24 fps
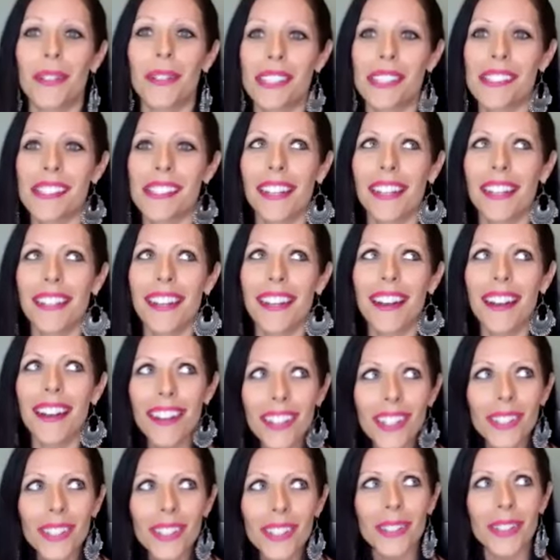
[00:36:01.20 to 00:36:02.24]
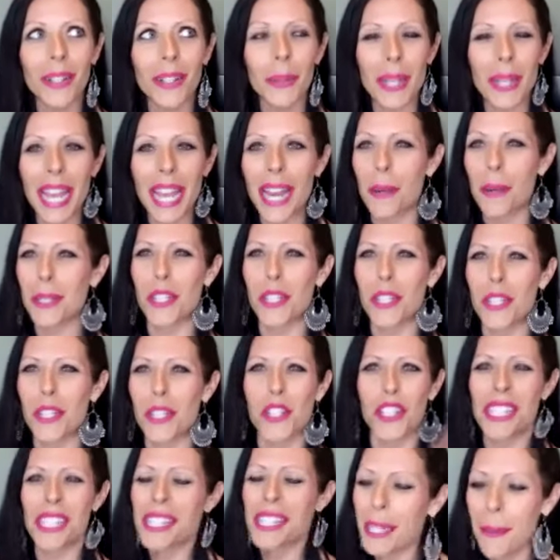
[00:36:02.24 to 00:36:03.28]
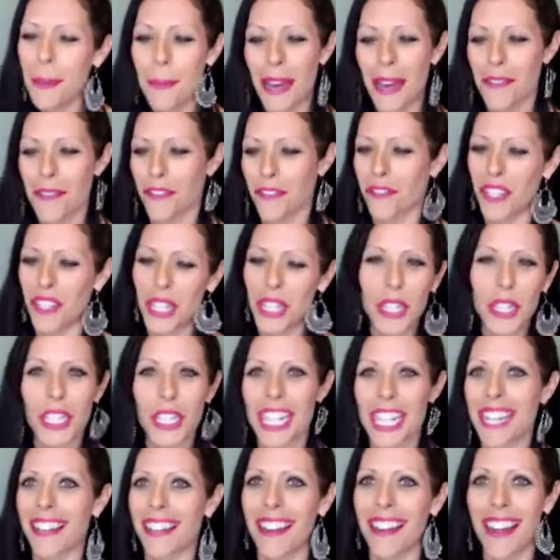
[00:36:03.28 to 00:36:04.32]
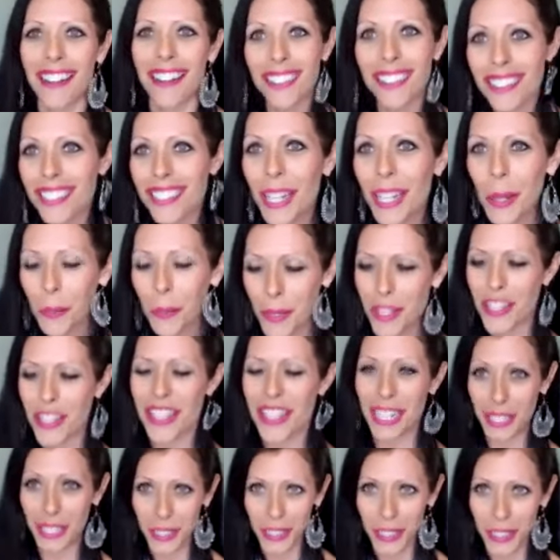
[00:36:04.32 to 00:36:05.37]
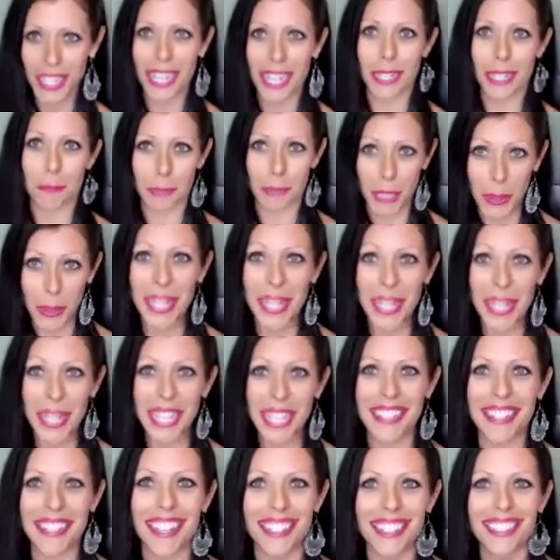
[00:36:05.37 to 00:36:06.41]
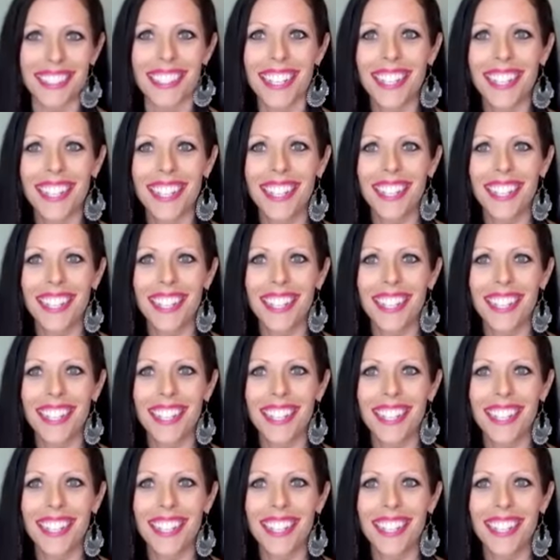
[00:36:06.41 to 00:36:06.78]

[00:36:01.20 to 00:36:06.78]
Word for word: And it's like, oh, okay. I was stressing about figuring it out, which then created bloating again.